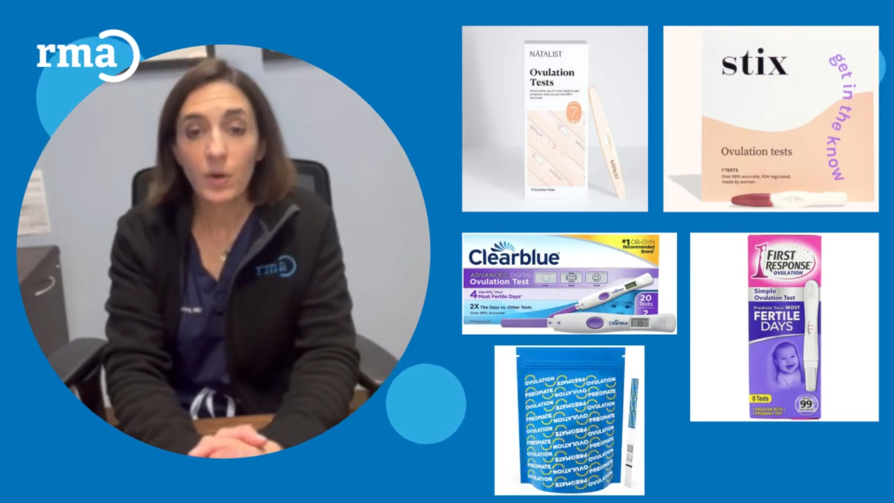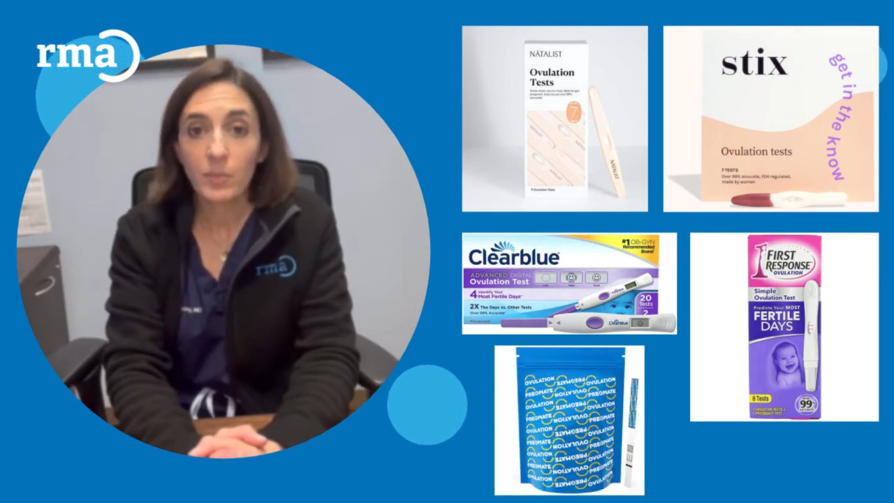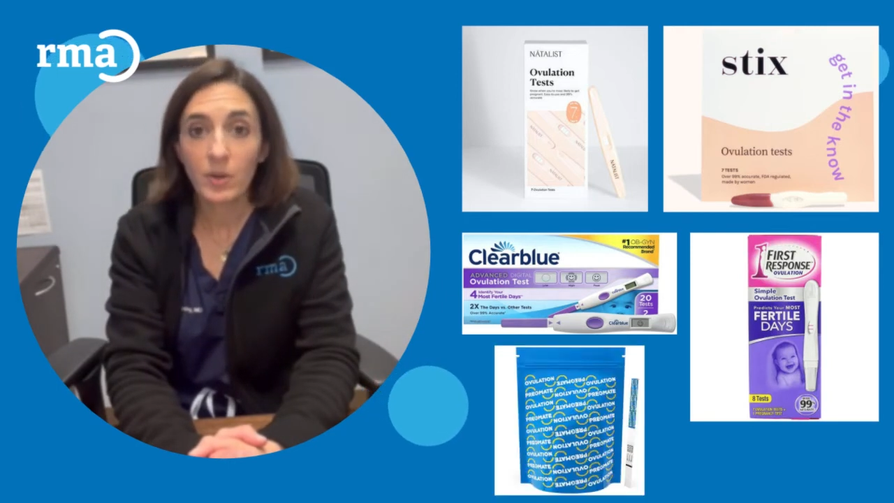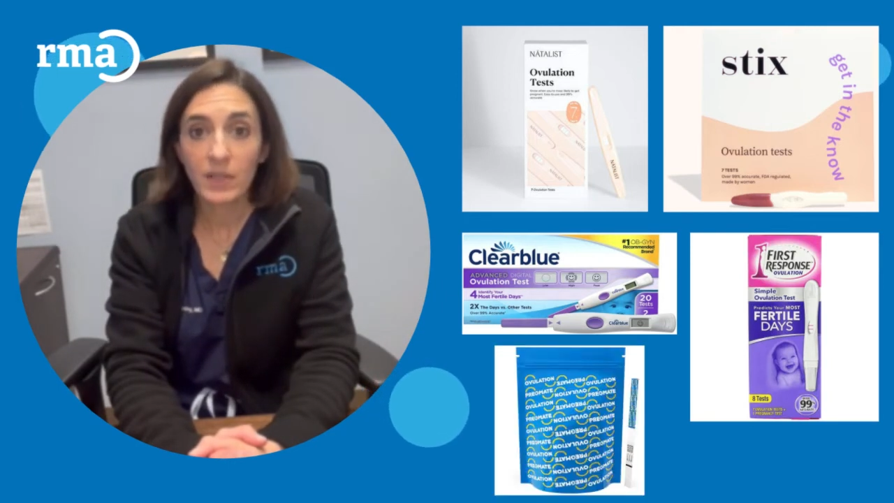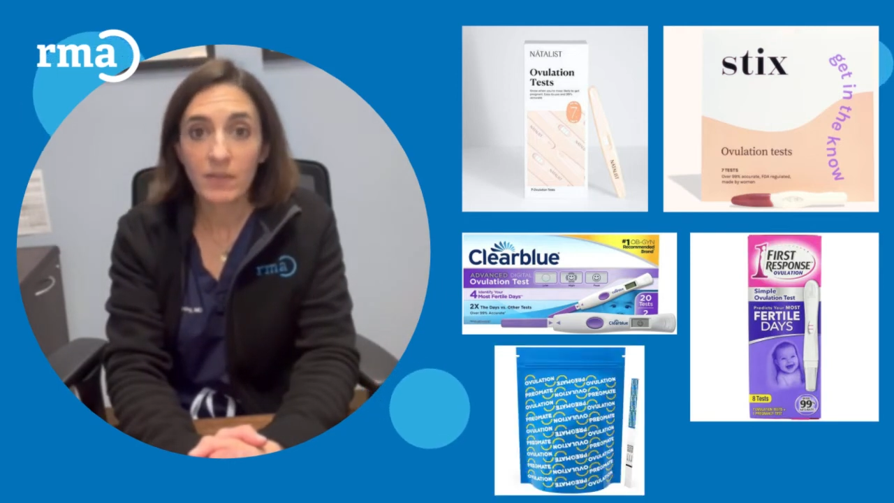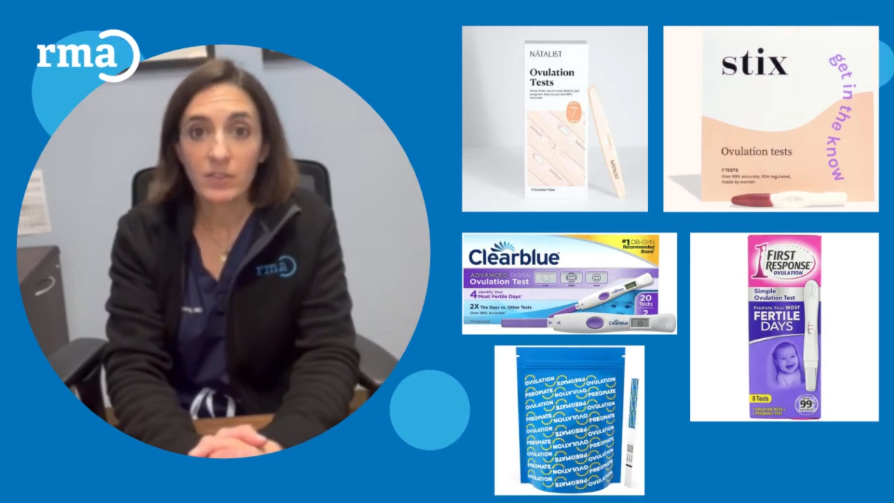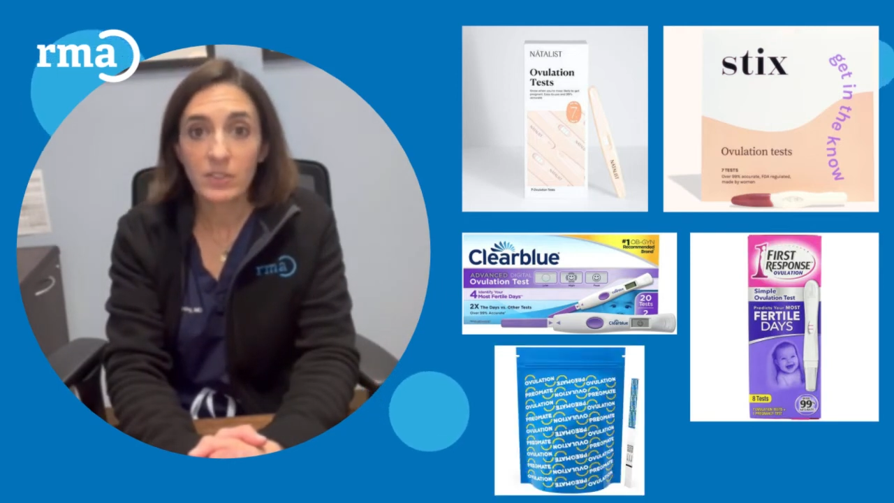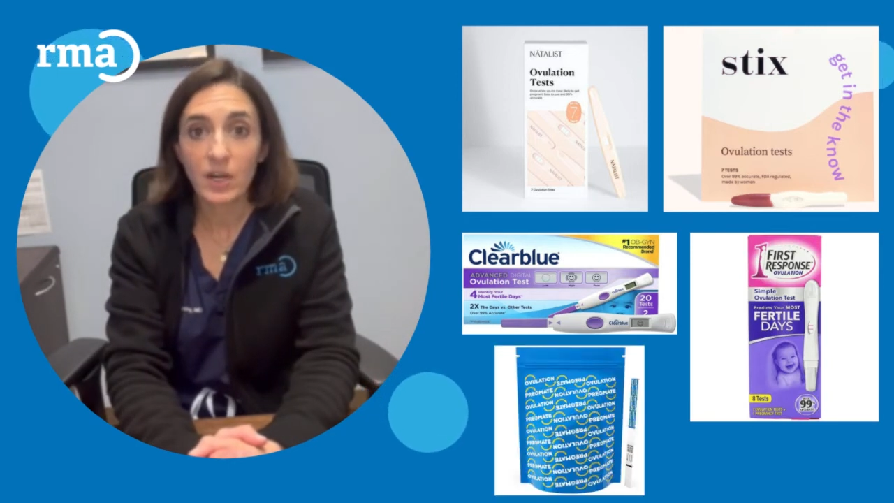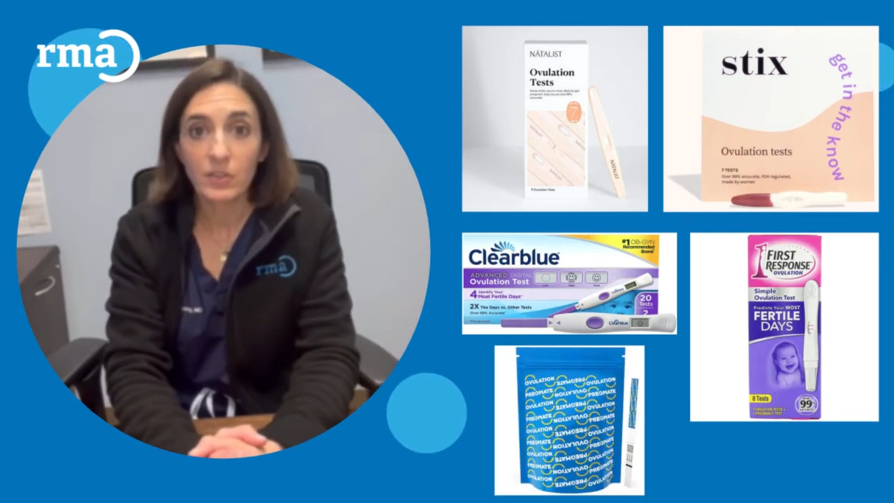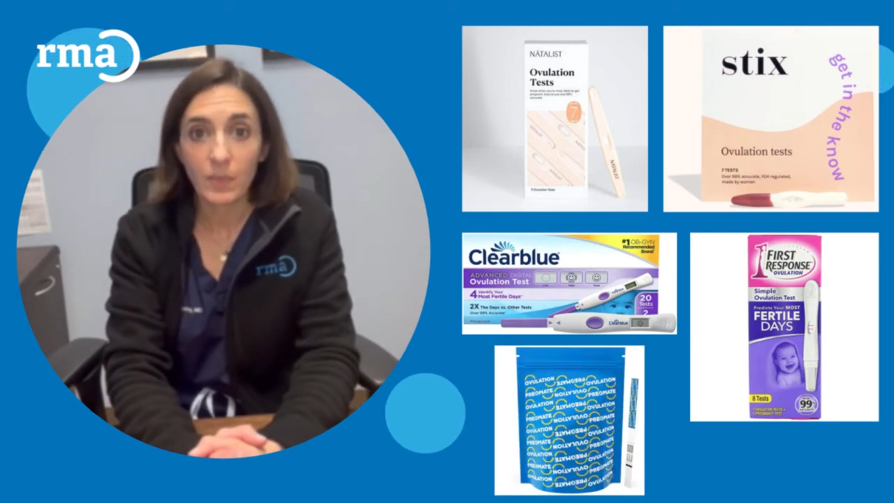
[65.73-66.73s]
hormone level
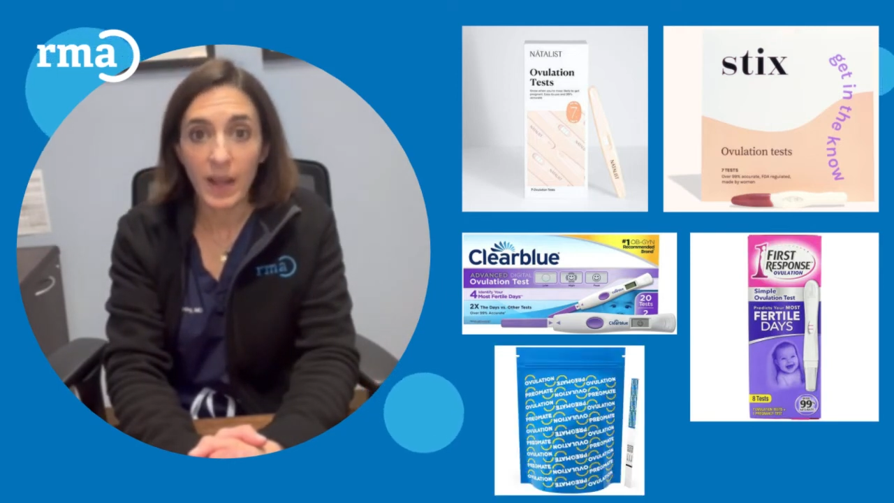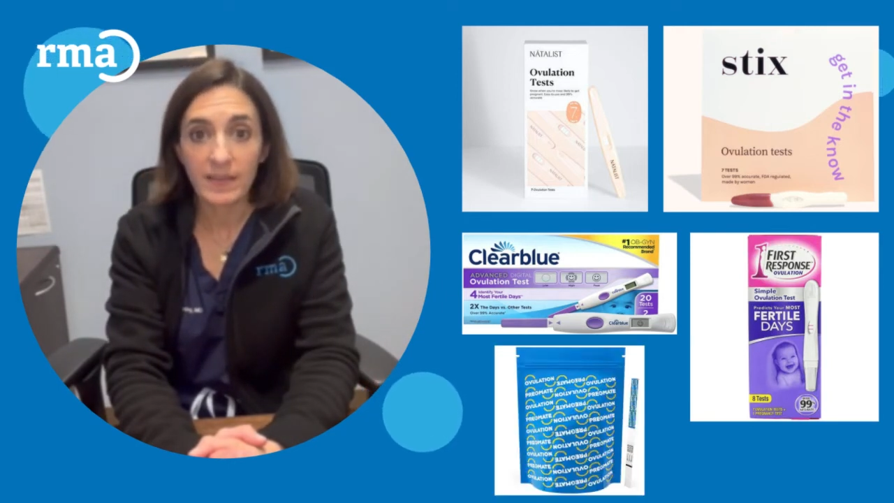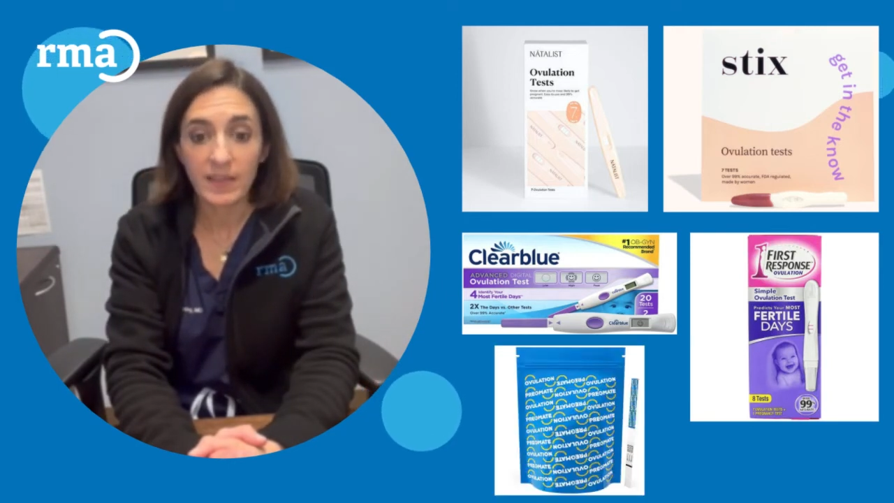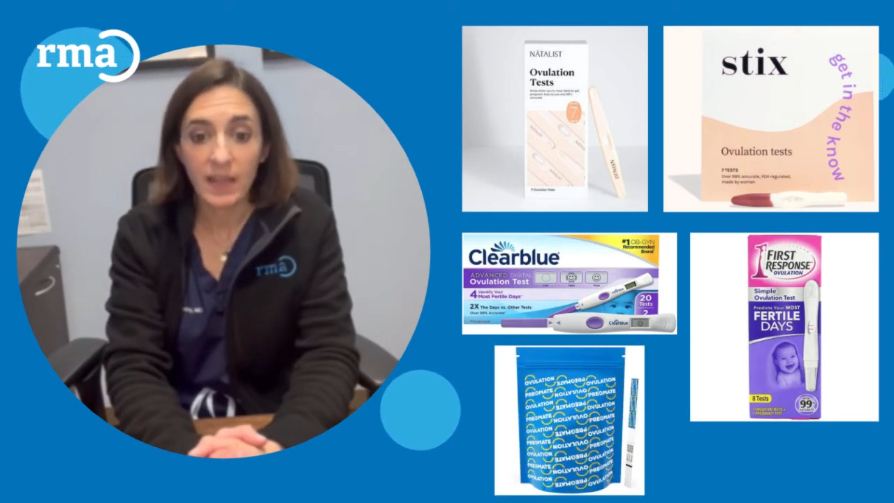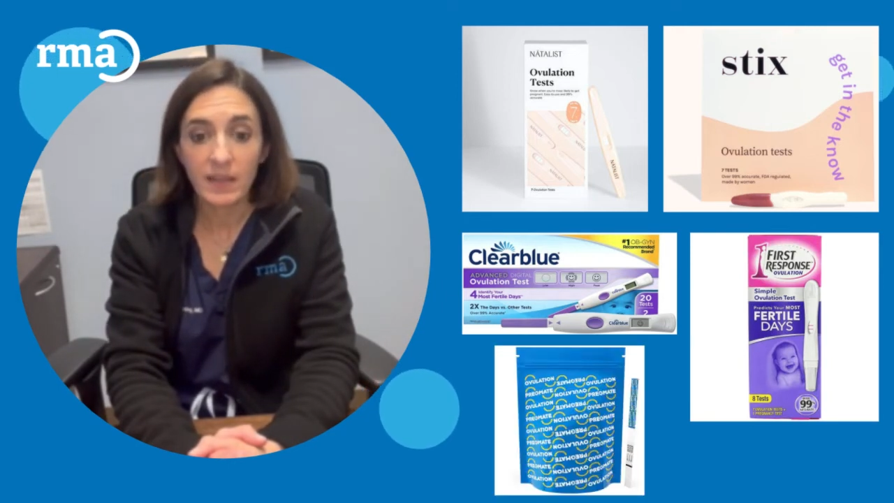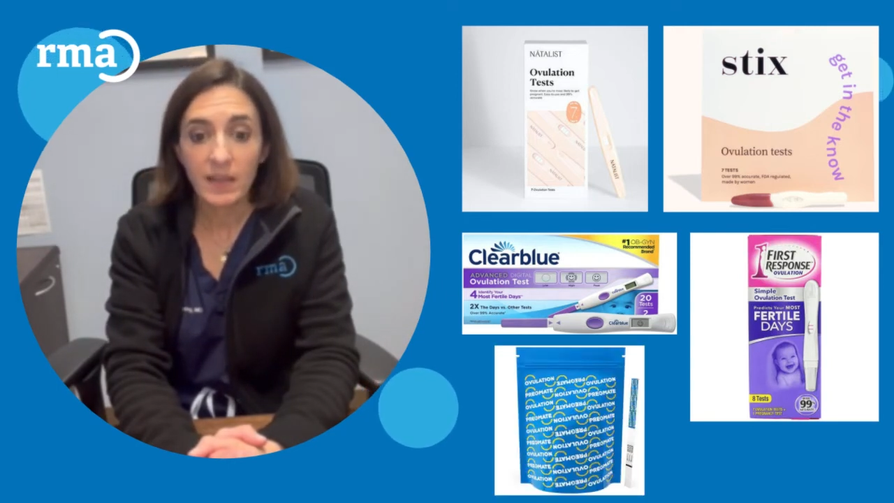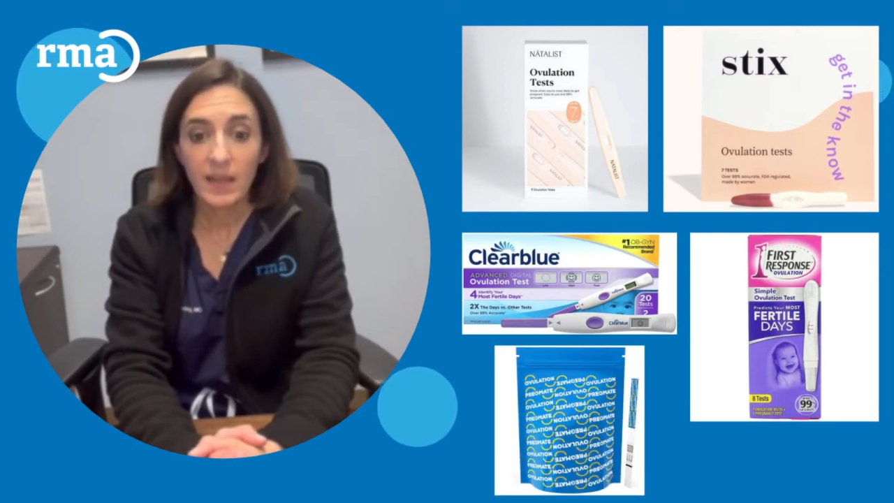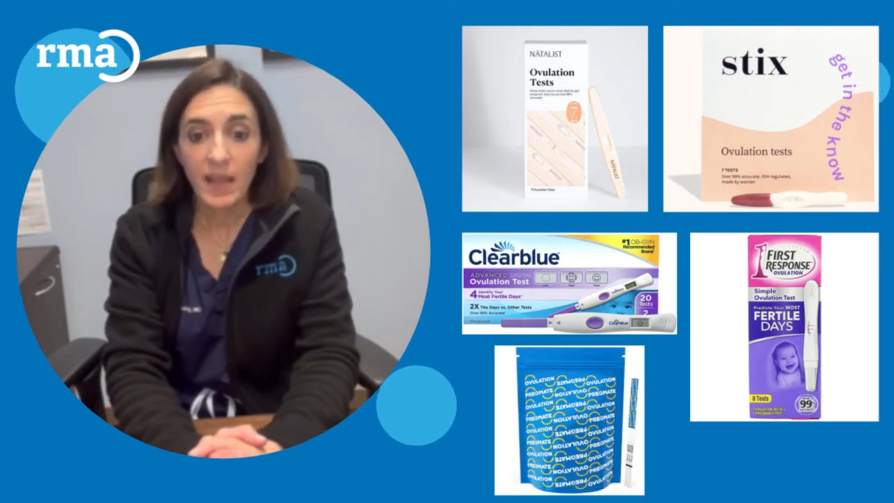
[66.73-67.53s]
starts rising